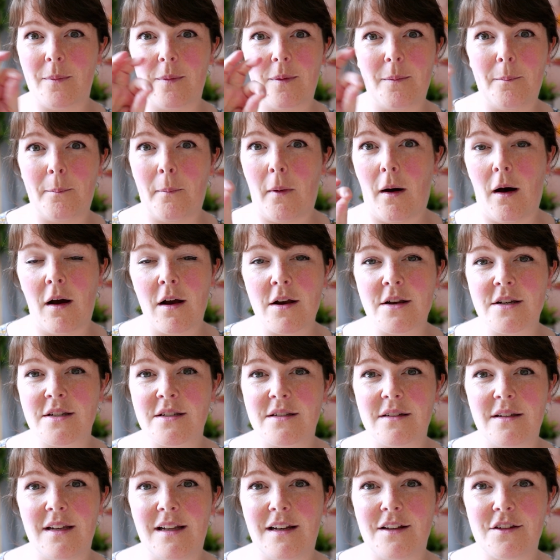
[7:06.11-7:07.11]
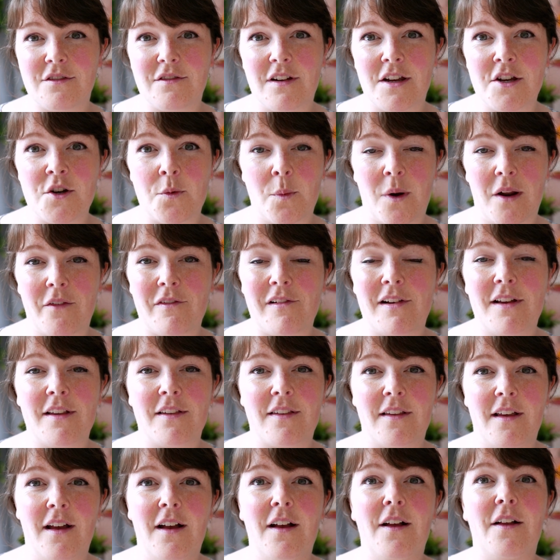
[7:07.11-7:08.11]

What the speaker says: marked illustration, whatever it is,